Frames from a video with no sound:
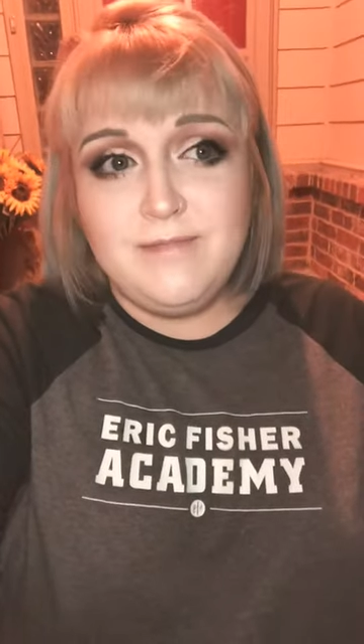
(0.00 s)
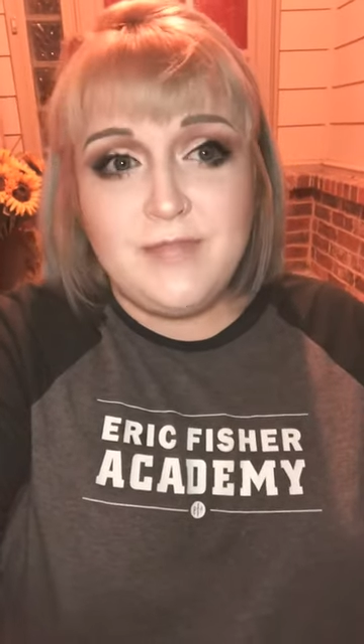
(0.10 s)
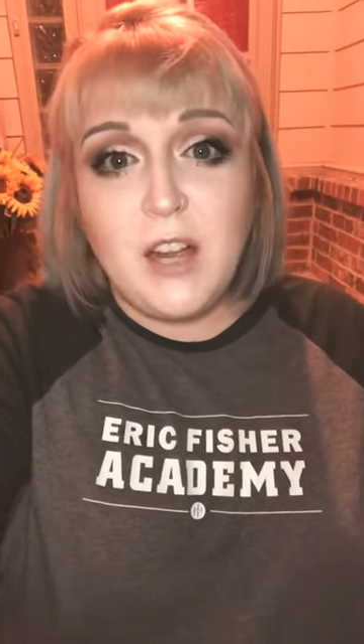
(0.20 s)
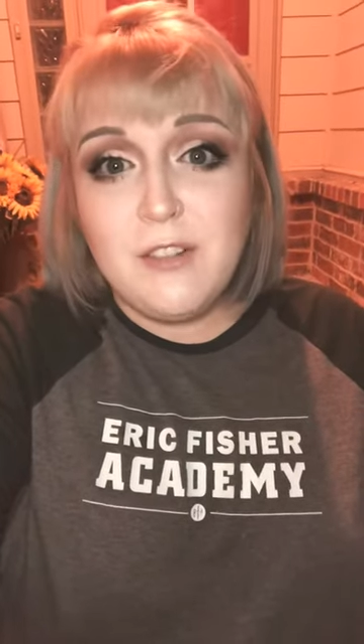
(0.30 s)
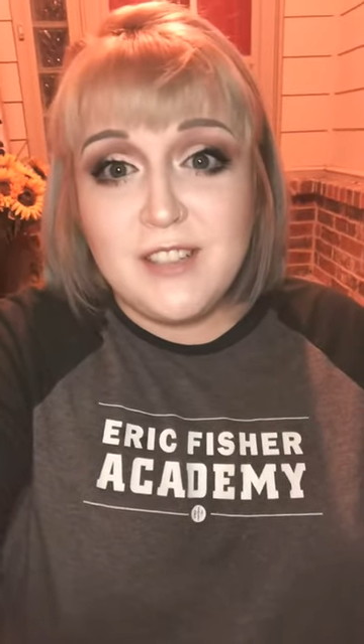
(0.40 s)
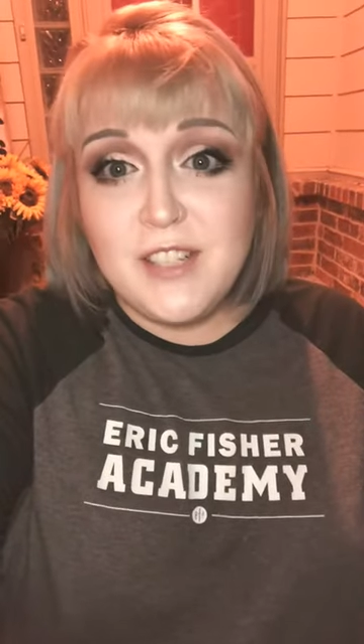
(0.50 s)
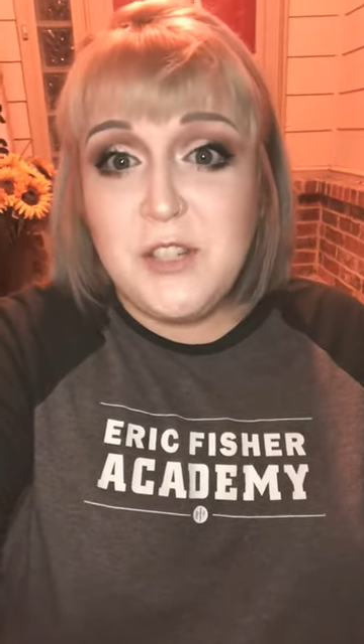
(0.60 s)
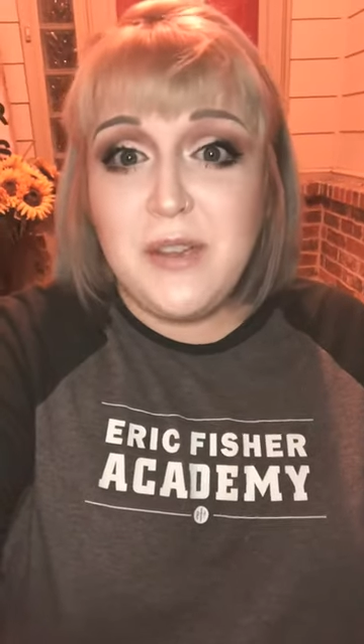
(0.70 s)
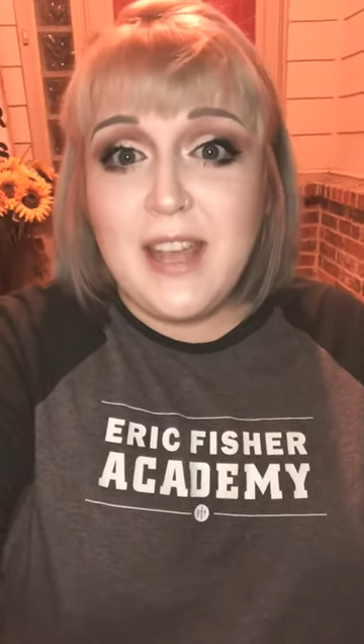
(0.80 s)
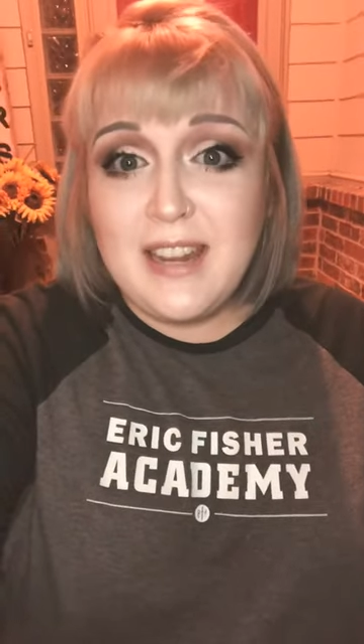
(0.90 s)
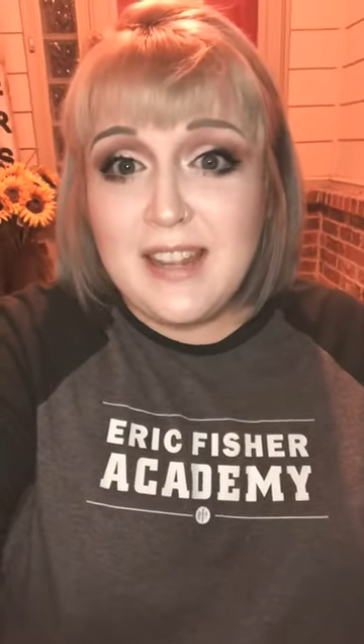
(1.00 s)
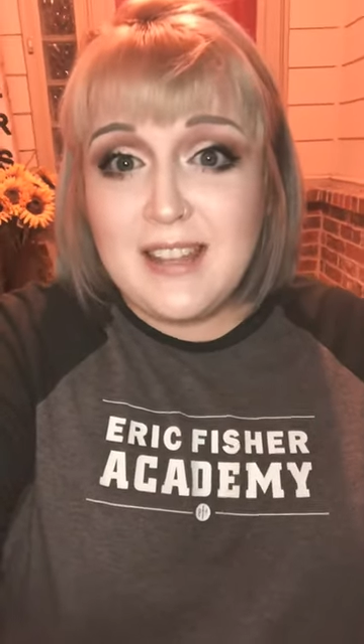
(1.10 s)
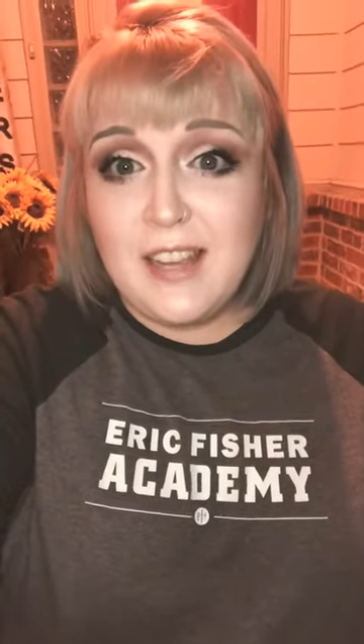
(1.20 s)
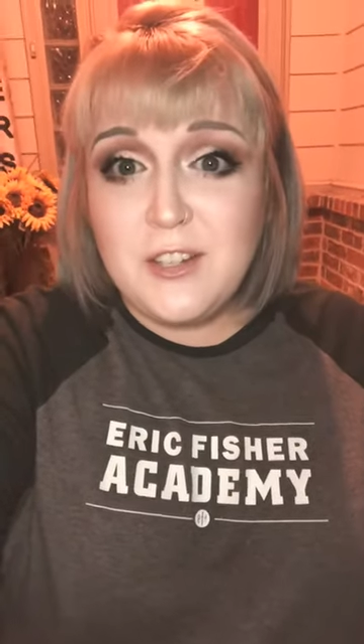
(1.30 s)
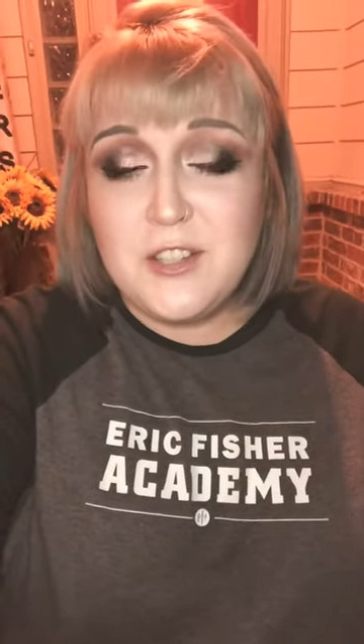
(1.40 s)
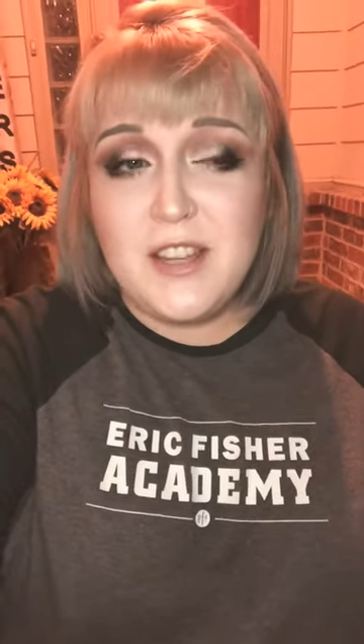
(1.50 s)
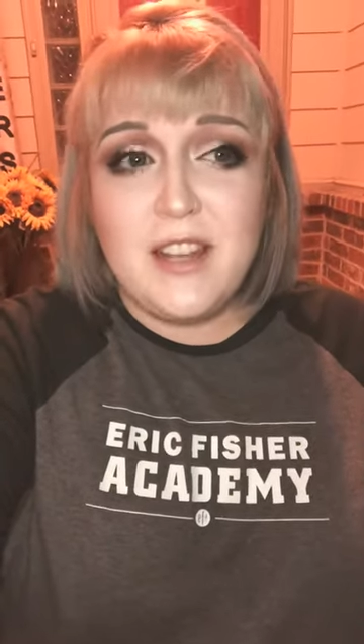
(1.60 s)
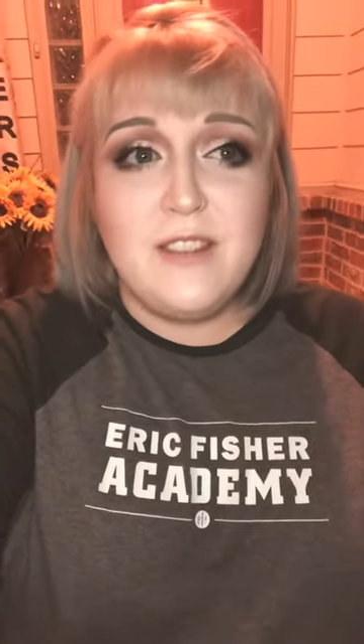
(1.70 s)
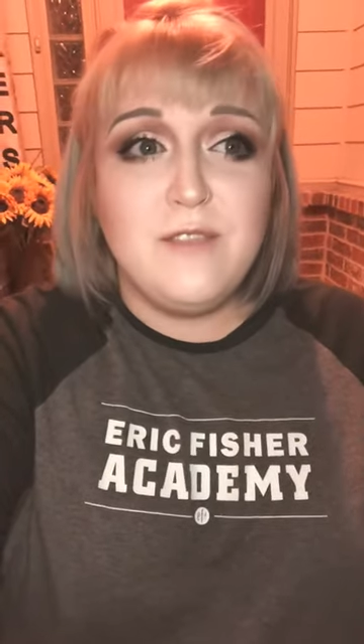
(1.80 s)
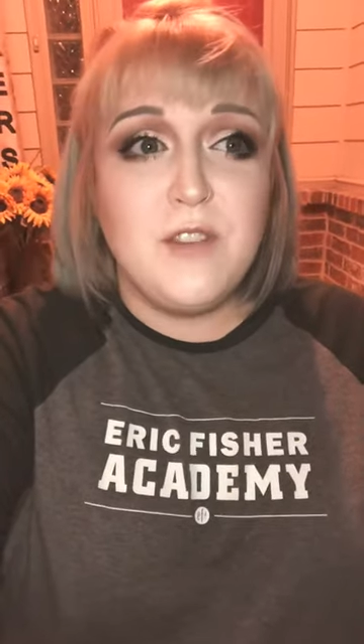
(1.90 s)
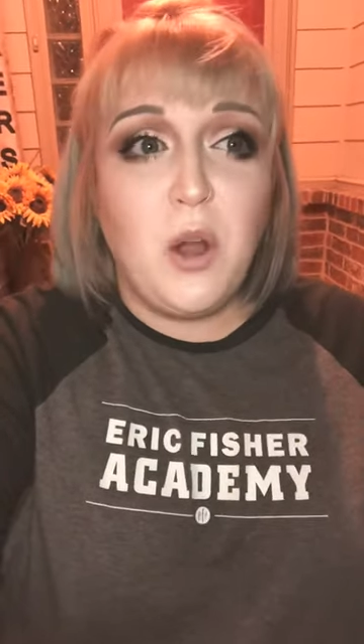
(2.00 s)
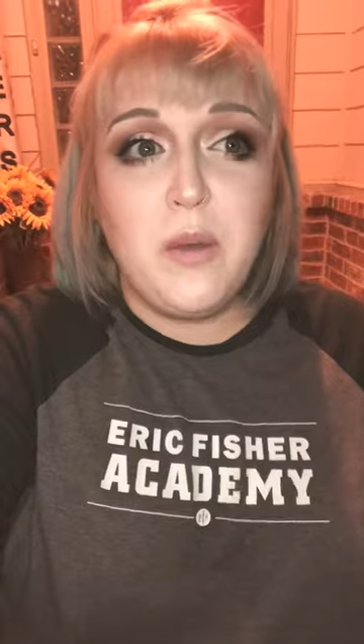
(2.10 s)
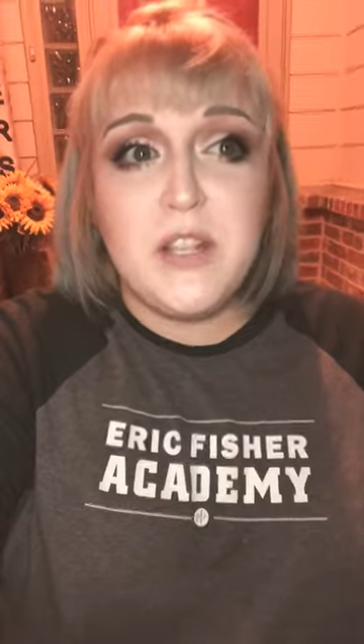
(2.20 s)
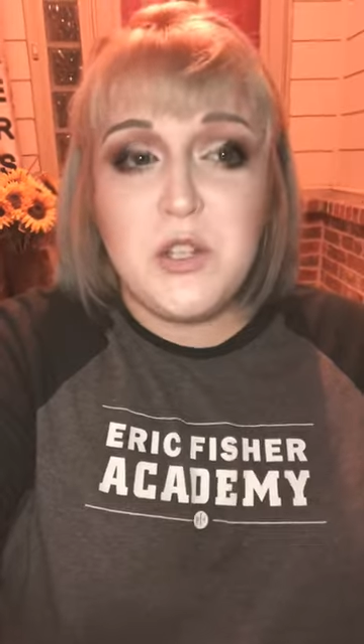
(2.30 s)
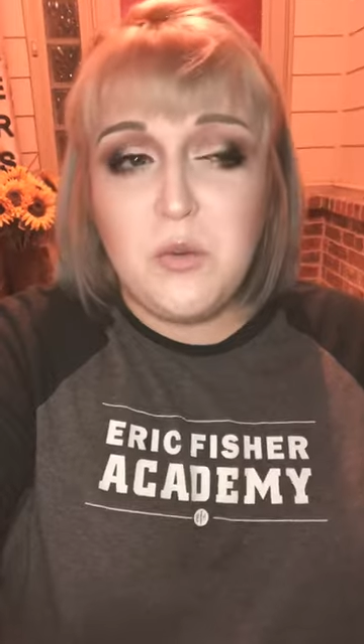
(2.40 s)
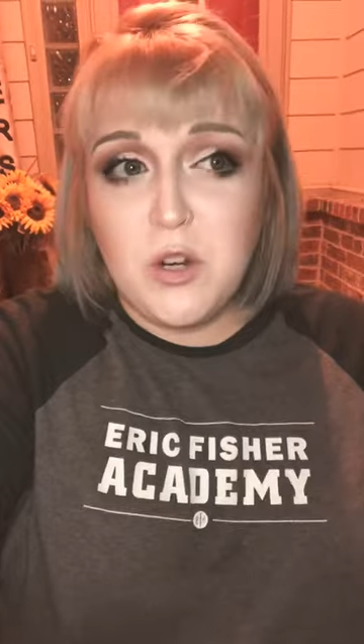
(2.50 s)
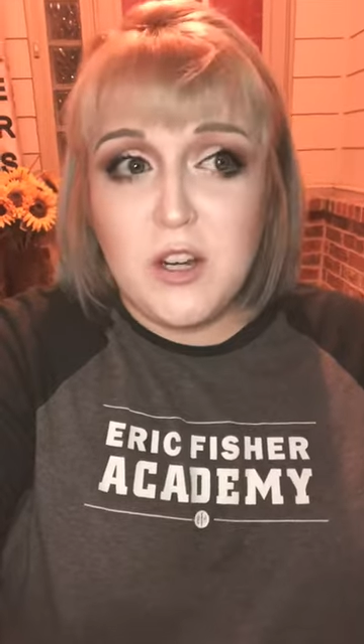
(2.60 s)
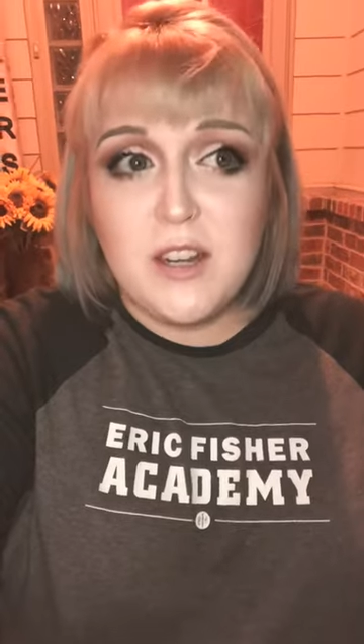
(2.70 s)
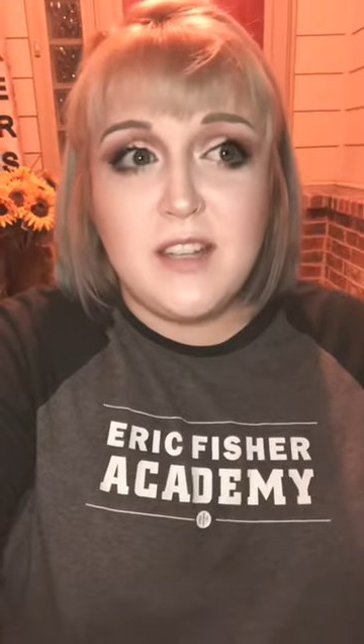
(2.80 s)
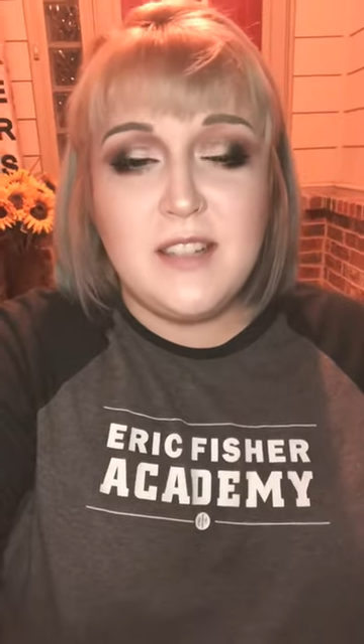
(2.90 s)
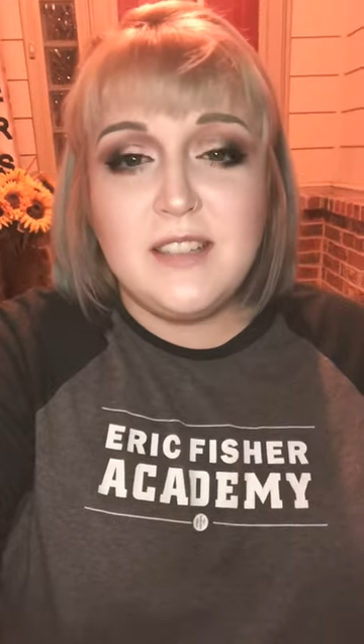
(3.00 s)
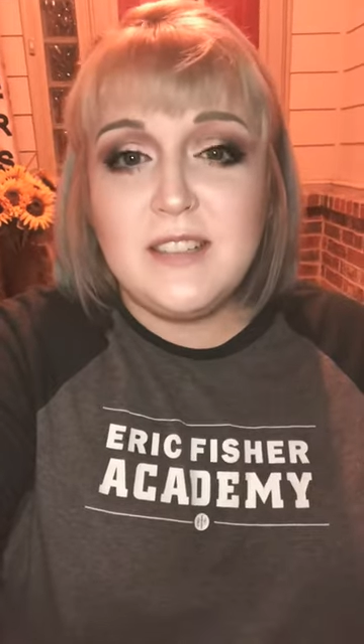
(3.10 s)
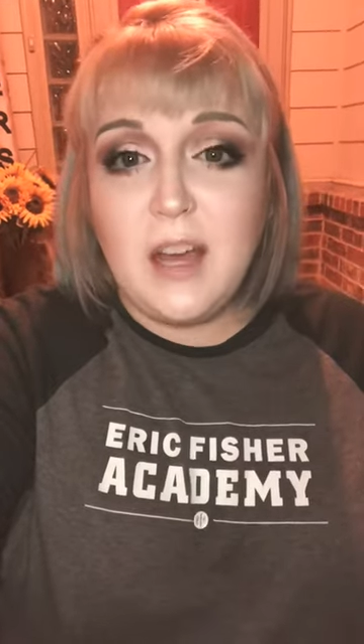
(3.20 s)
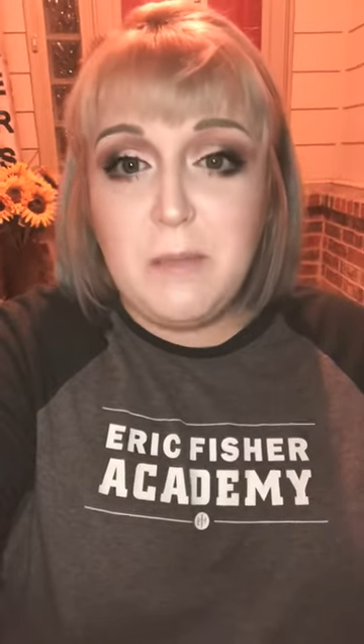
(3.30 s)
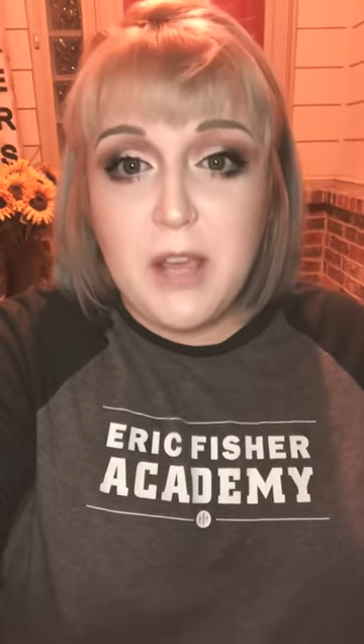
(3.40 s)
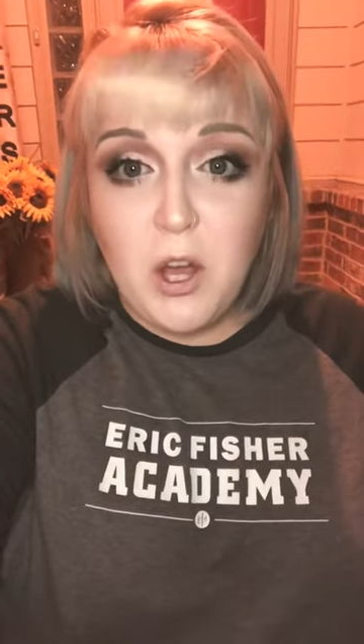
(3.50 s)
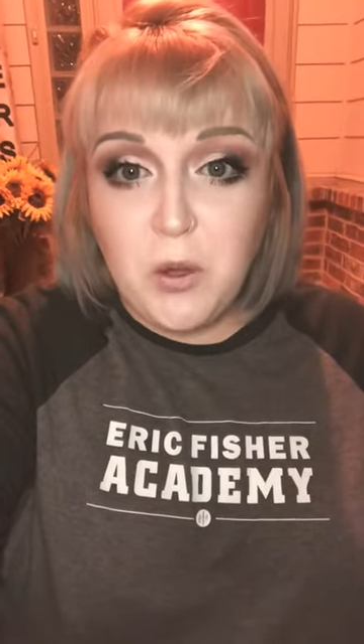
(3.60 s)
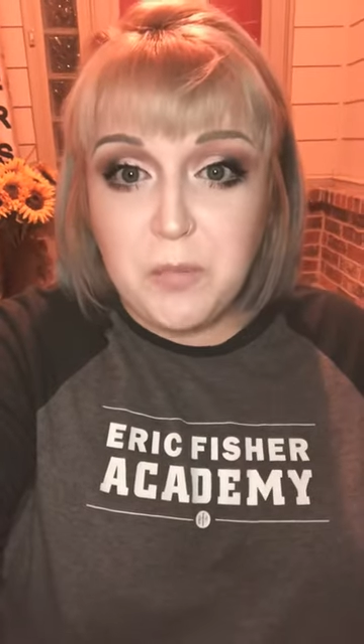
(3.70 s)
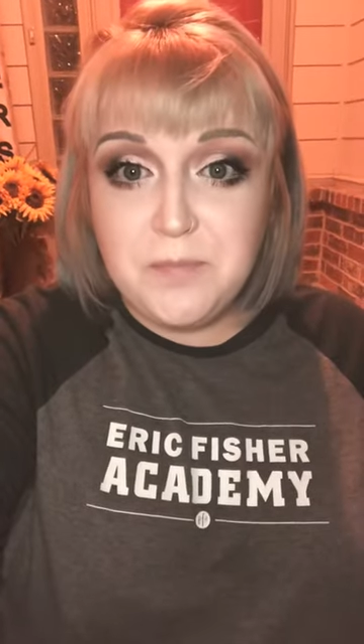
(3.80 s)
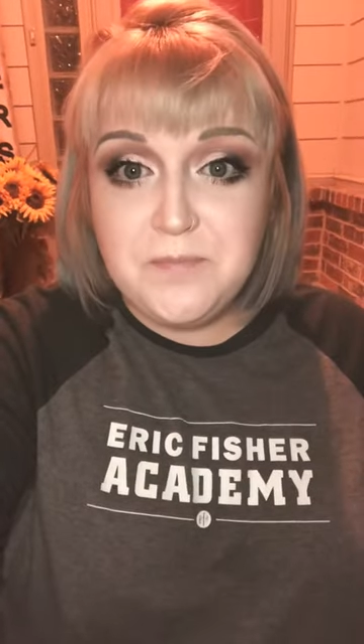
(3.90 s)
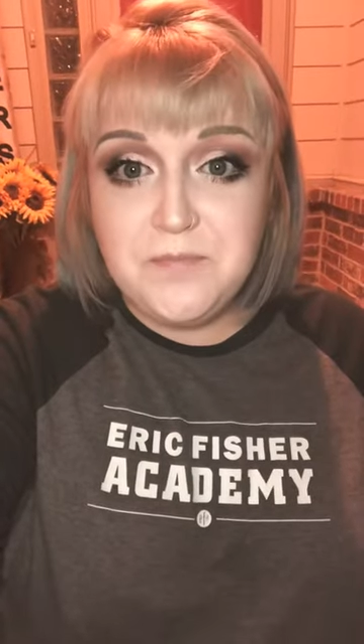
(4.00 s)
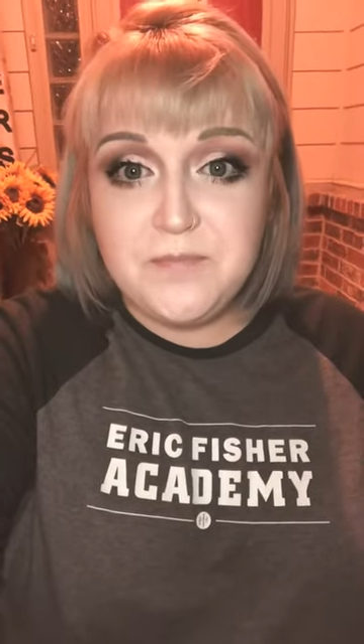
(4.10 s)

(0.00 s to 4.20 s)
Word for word: not really doing anything, just kind of going to work, coming home,